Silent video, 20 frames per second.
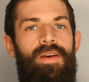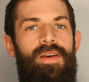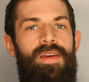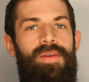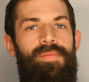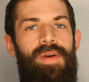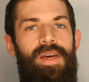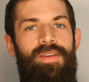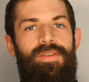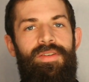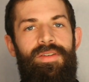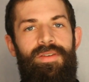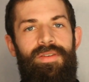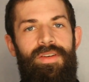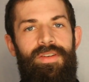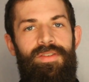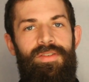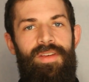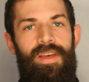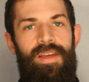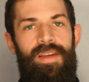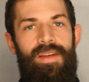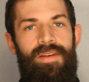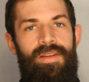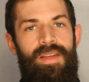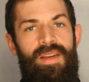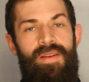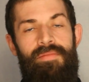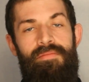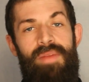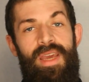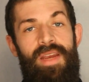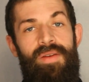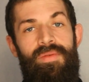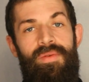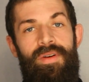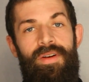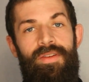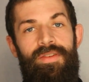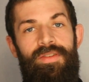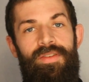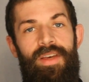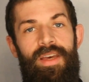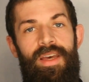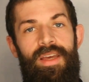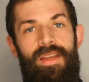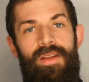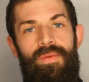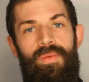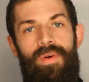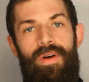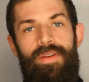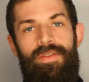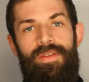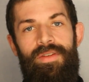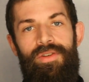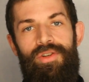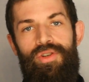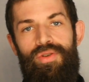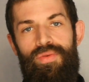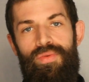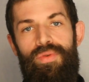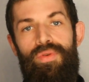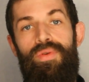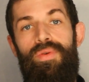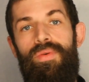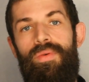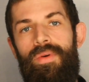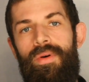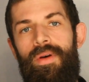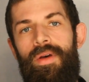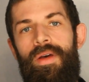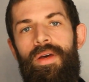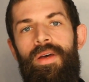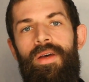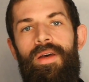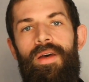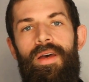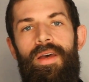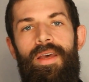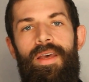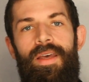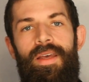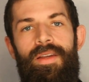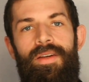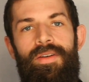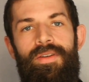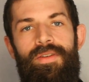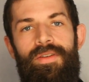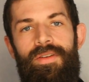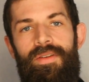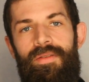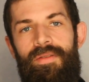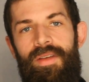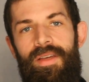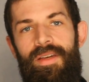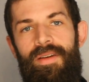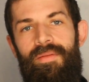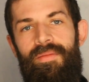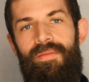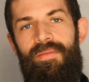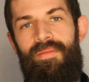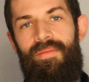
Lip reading: He basically said it didn't mean what it said, it wasn't true, and that